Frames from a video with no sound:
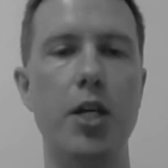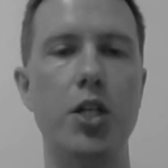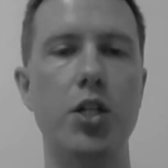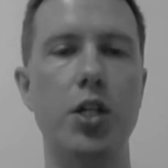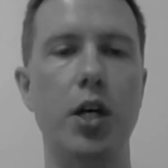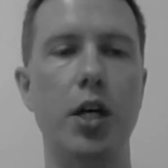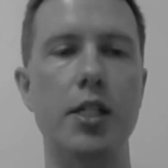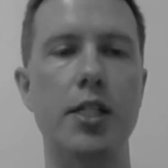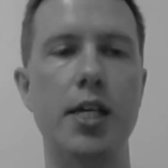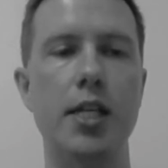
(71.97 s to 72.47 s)

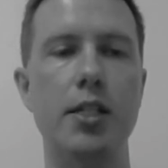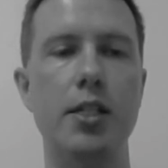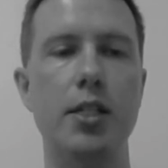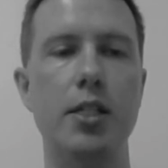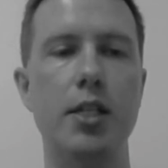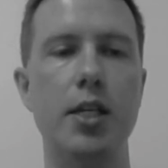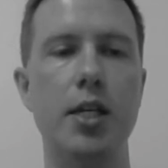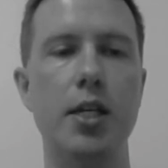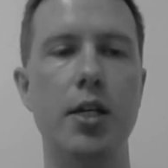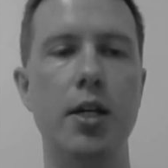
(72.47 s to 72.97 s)
patient
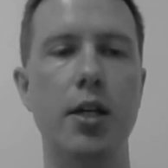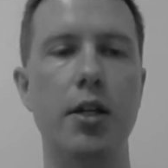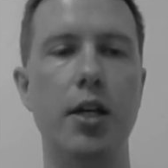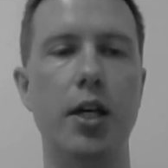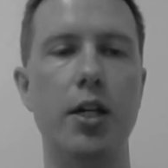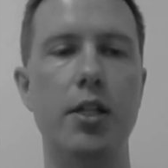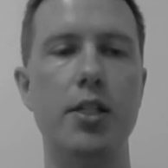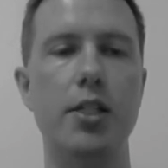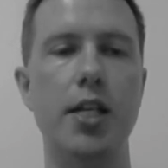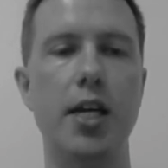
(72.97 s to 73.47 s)
identity,
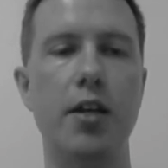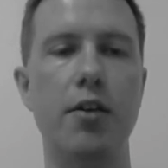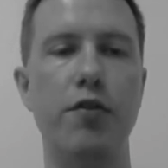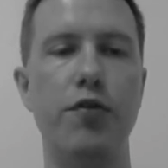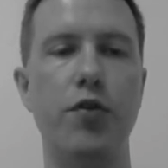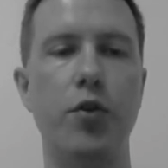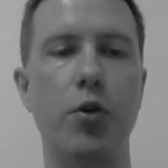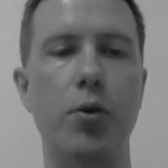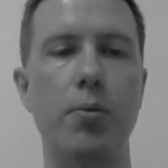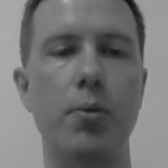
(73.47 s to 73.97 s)
the
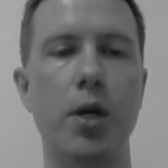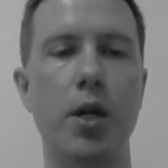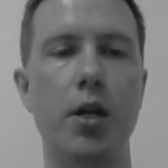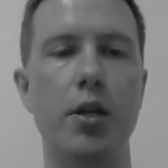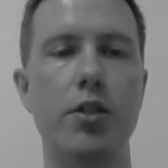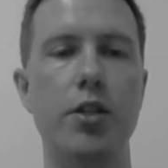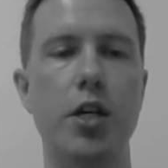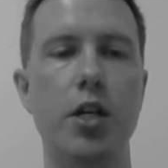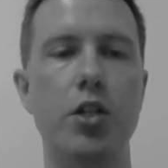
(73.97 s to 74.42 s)
consent form,